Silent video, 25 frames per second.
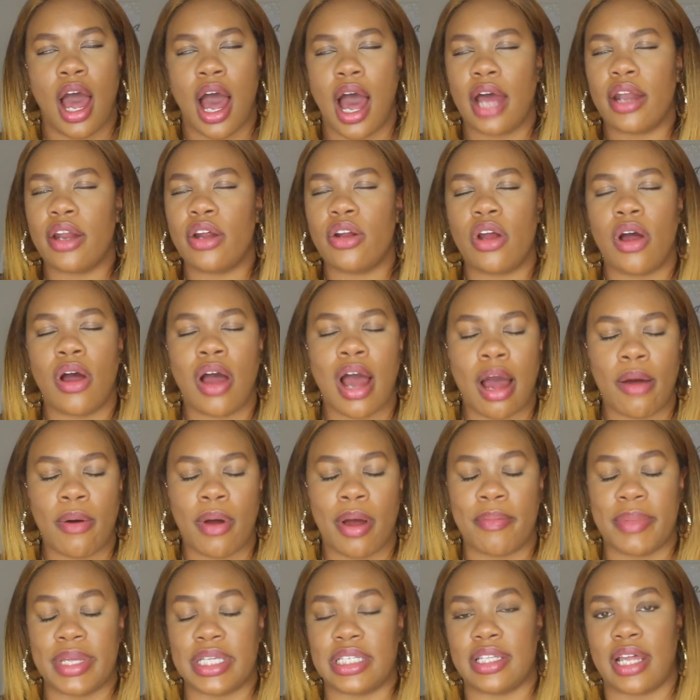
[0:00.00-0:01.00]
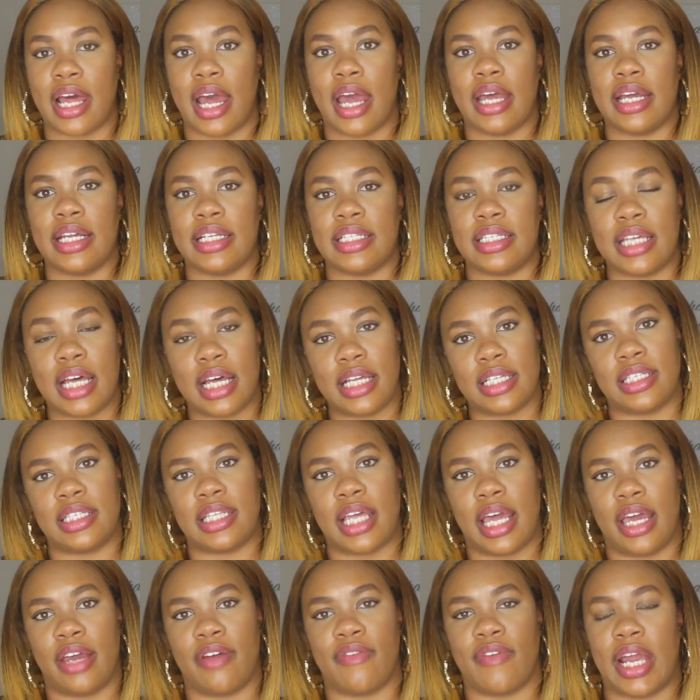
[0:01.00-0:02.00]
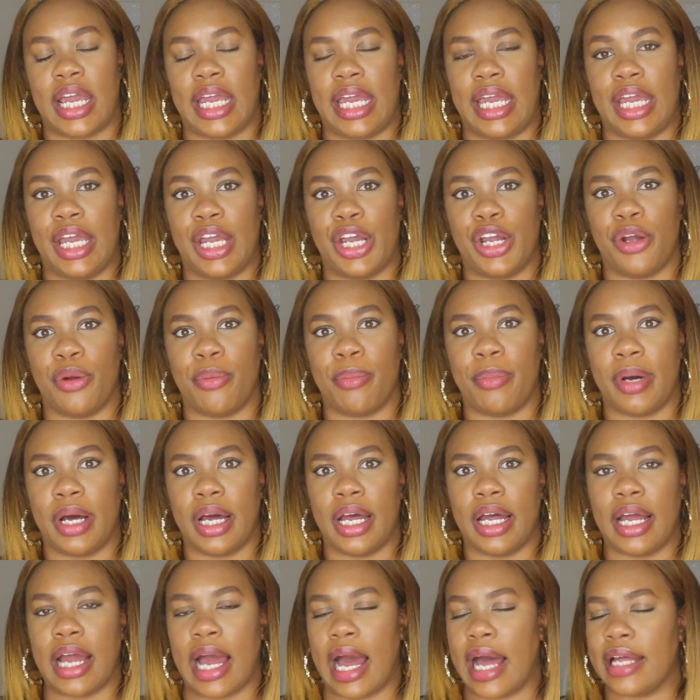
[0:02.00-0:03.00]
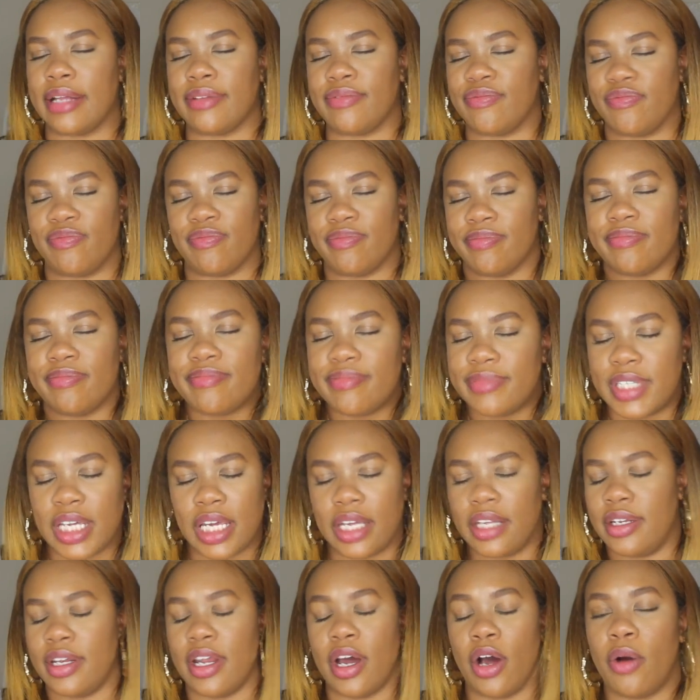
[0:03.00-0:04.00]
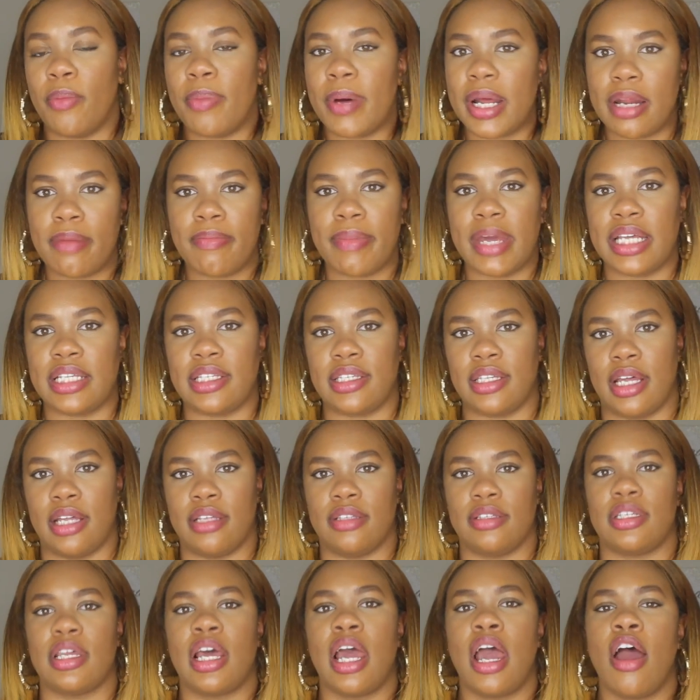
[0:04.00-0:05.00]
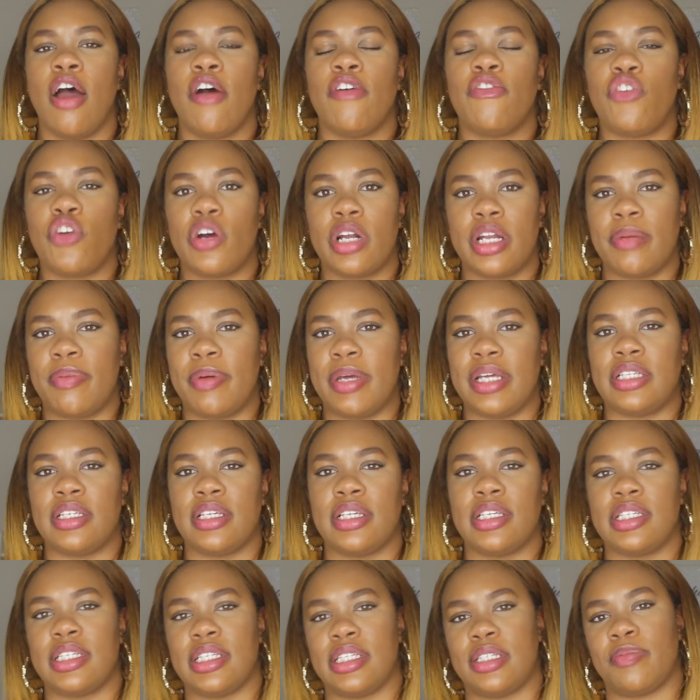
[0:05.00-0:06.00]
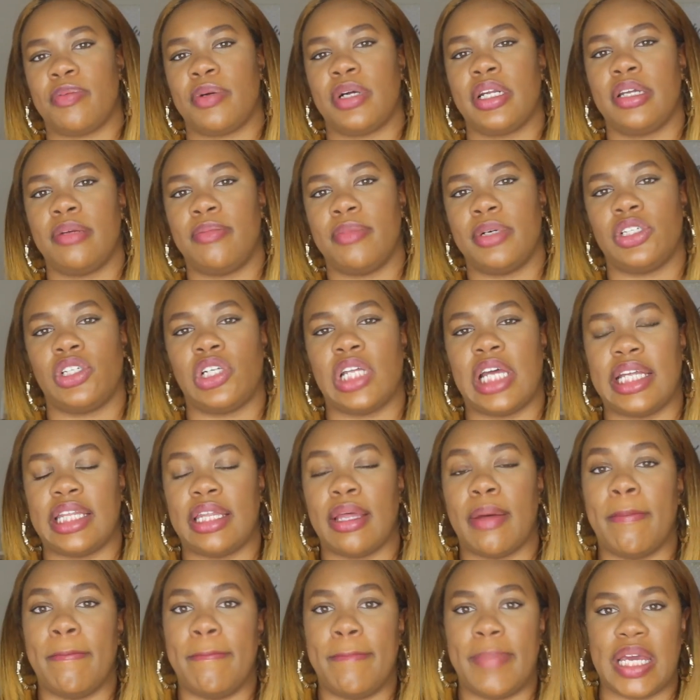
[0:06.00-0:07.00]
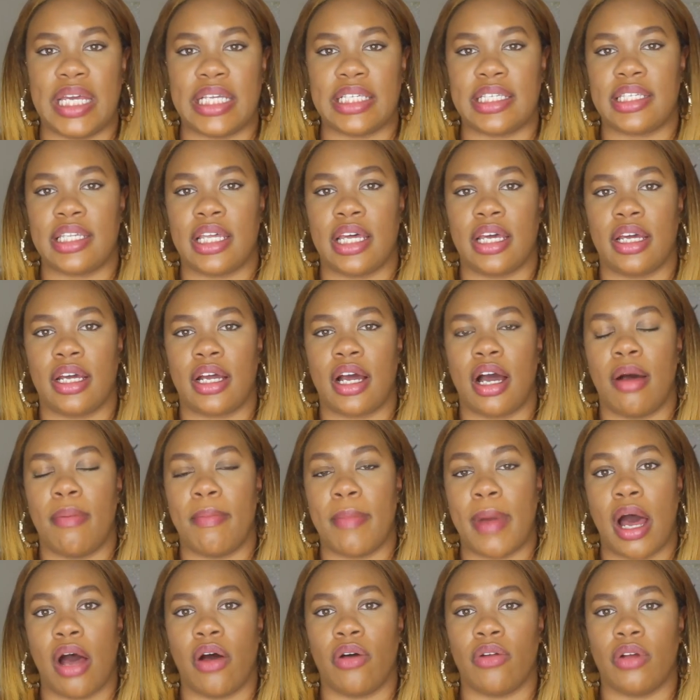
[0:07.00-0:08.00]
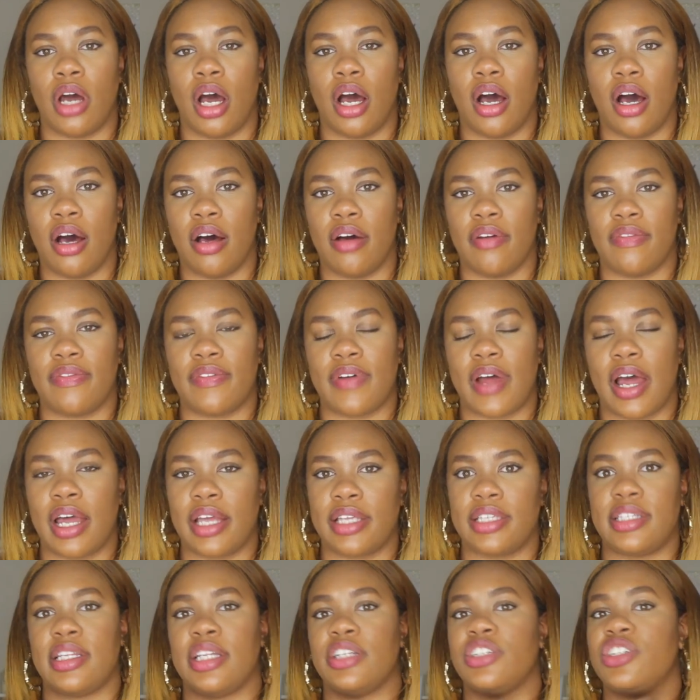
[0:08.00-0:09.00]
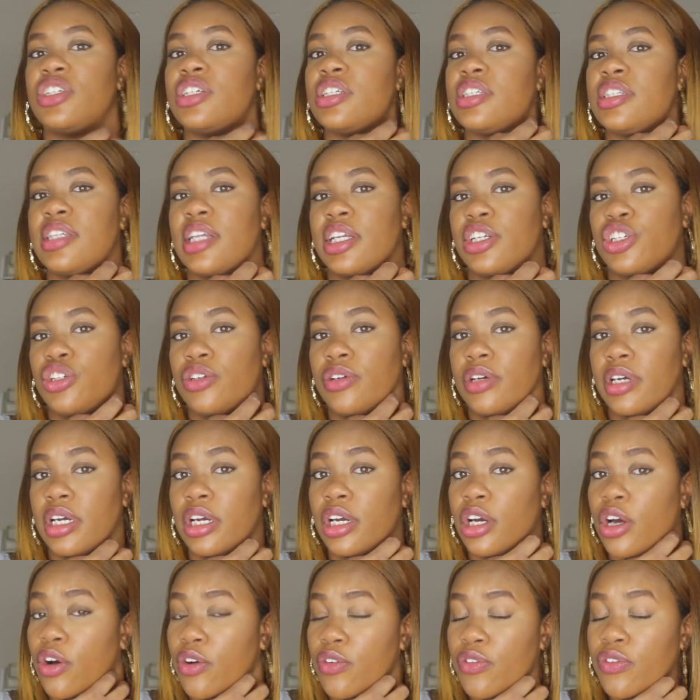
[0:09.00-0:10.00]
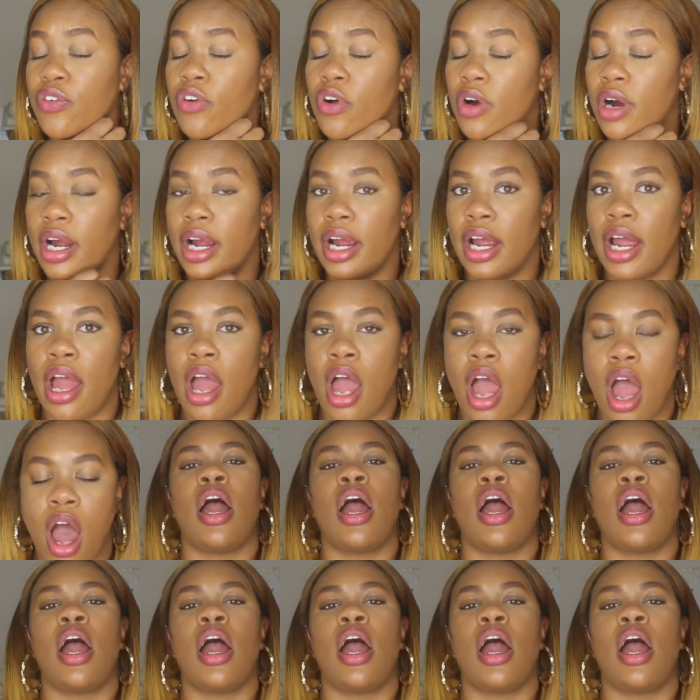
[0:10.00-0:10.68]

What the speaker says: I don't know how I missed that. It does say it right here, but I didn't know, but it makes sense. 40 pieces is pretty much like the basic amount of extensions that you can go for.